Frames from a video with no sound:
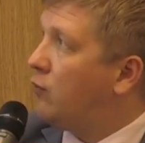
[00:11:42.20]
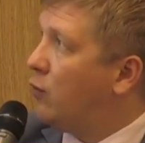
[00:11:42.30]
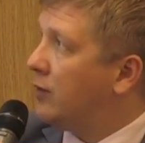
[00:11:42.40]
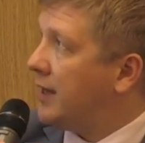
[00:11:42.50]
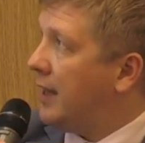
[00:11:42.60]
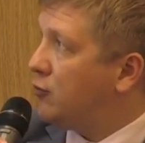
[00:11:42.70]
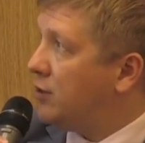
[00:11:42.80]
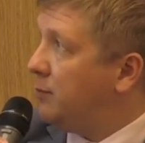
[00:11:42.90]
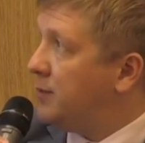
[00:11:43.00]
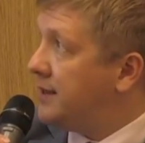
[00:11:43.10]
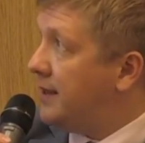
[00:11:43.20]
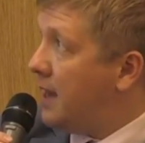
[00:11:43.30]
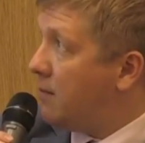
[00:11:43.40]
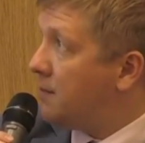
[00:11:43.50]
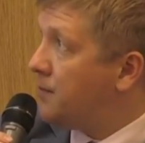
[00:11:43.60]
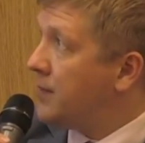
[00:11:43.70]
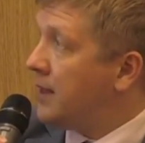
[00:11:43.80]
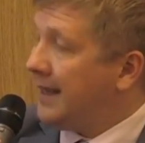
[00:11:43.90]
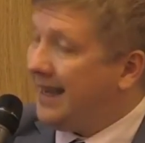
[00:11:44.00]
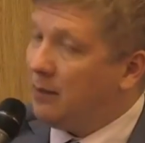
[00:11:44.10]
for 110 bcm
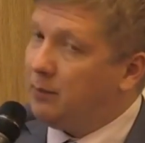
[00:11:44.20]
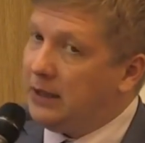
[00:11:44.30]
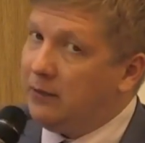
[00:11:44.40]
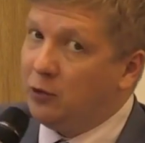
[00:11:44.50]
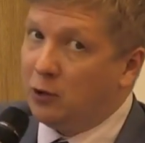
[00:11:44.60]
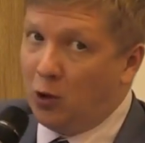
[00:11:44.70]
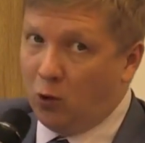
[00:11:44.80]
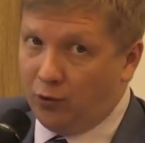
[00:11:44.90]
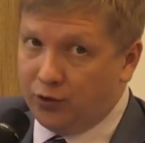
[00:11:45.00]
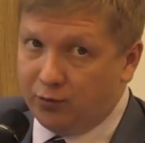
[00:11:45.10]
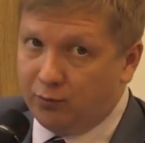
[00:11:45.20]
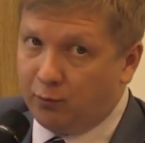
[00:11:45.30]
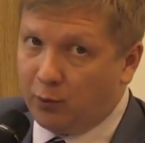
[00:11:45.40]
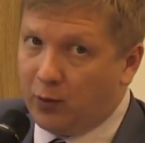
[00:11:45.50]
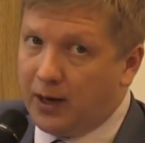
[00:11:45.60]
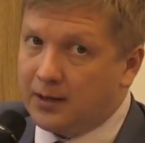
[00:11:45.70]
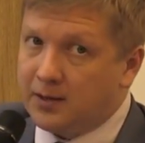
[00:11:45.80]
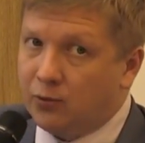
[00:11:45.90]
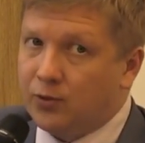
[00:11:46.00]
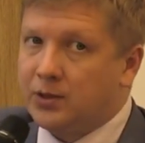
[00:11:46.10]
can be even lowered, provided
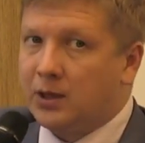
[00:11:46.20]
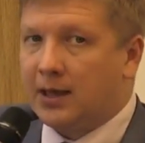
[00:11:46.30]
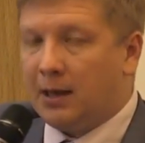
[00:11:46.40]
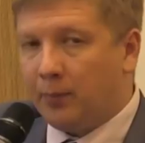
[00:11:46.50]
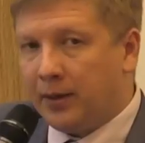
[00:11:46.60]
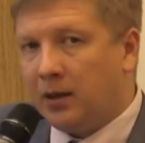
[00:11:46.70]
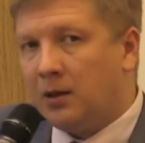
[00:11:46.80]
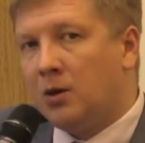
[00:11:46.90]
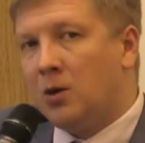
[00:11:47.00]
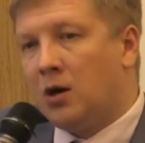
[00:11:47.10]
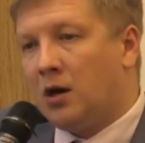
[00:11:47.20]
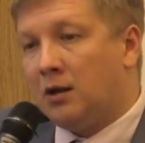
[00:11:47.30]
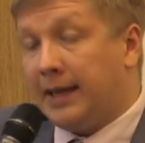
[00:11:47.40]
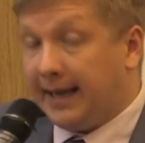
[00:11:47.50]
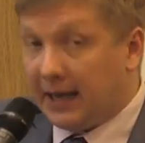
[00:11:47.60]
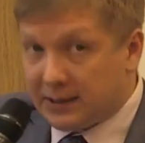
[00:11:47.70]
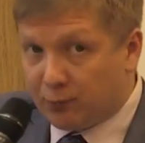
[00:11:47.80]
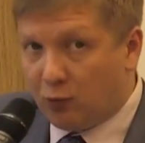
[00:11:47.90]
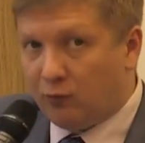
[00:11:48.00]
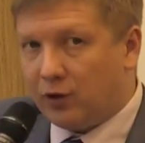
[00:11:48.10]
there is a company like
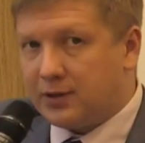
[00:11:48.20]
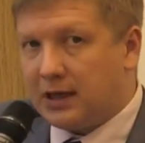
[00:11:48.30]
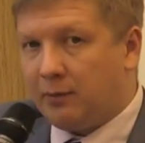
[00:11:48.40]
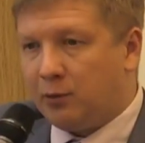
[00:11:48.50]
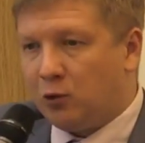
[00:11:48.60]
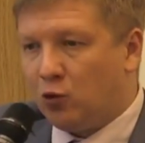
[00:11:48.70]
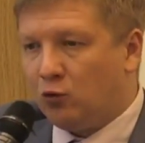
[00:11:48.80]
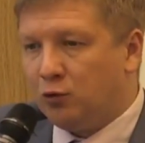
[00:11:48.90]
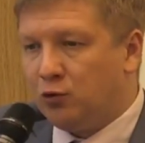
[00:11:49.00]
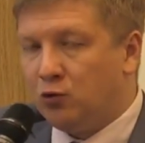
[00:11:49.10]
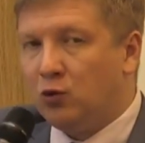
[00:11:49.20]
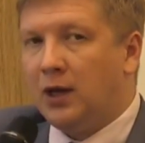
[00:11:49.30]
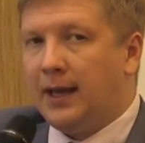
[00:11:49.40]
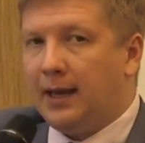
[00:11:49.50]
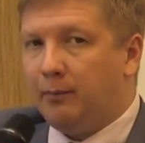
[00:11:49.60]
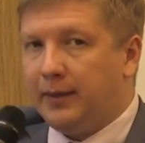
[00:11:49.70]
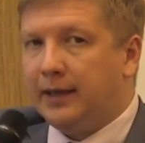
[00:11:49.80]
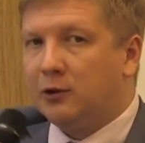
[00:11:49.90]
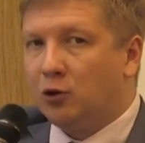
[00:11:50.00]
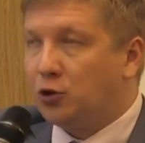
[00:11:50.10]
Gazprom, for example, who will do a
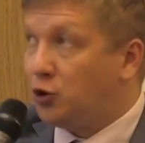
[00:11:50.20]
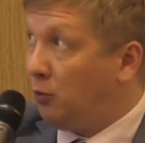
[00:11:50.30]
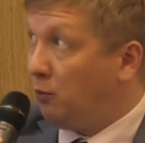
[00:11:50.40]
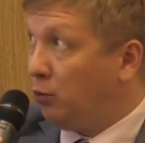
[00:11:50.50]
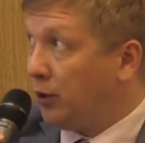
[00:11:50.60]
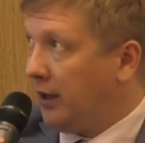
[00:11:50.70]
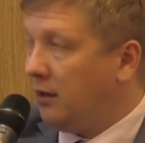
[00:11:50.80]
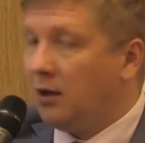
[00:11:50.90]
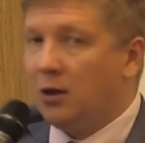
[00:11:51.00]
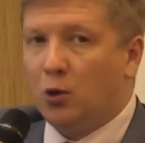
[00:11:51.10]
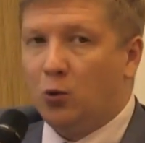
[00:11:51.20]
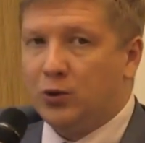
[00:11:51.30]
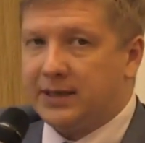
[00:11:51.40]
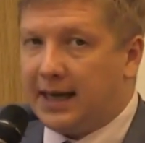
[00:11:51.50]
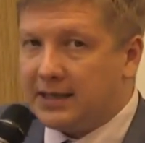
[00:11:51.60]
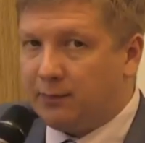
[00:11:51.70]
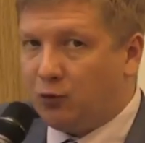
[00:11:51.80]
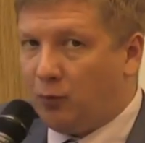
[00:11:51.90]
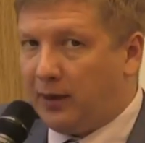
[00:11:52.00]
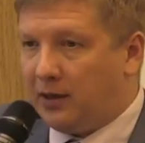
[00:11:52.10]
big long-term booking with other
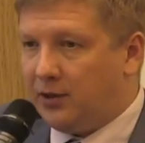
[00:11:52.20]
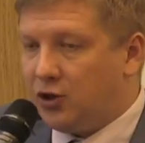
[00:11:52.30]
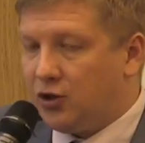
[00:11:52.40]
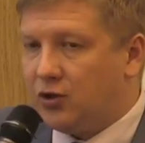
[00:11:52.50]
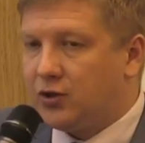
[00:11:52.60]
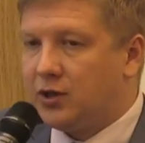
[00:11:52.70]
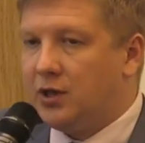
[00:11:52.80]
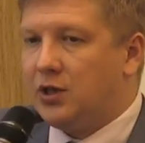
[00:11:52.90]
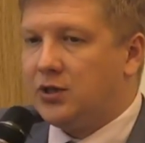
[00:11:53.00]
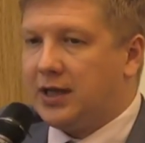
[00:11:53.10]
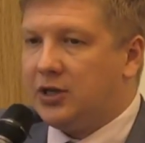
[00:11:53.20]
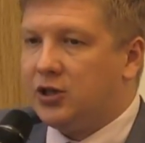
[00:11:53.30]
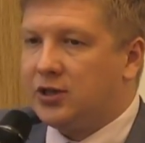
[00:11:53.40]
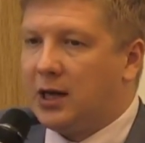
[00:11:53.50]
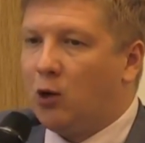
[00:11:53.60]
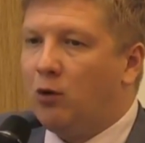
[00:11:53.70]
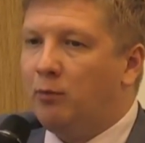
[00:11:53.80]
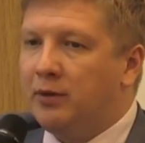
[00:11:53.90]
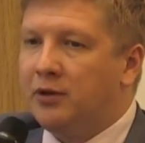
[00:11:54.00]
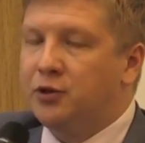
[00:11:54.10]
proper conditions, such as our
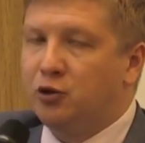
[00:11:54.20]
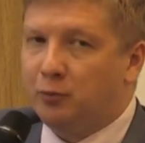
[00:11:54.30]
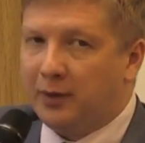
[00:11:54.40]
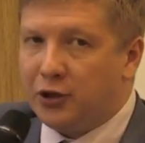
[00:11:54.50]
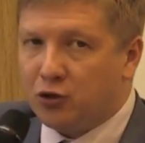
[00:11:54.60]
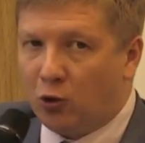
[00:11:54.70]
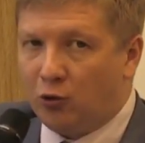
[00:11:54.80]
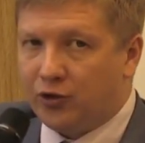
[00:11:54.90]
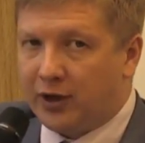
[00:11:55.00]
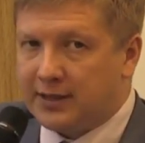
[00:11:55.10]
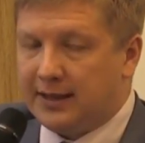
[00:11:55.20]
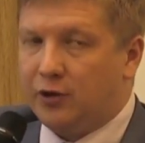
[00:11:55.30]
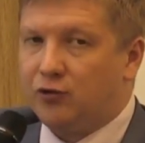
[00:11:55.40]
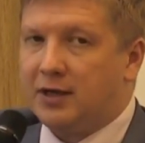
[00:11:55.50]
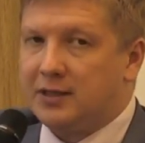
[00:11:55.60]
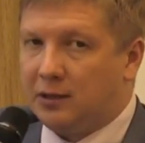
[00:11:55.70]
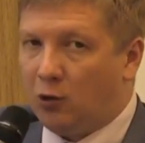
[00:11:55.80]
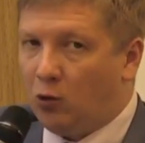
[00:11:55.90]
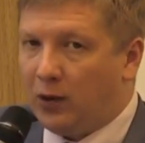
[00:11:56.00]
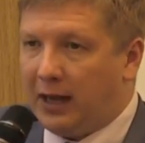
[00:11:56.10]
ability to pledge contracts and trust
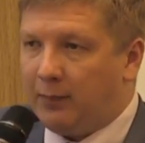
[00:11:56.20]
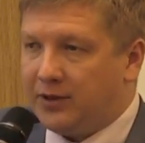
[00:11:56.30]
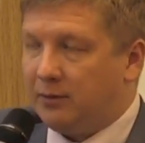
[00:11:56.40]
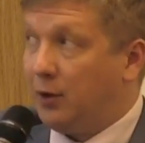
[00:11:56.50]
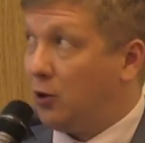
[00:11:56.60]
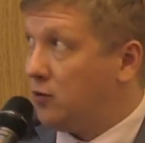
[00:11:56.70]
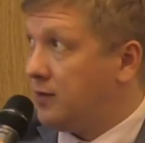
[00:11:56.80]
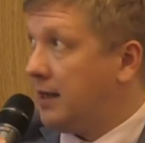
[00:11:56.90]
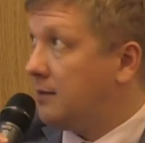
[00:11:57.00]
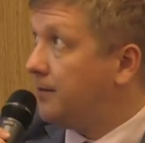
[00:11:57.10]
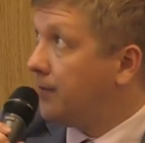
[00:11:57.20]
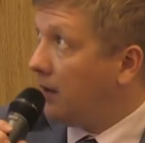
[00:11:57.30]
lower capital because of that.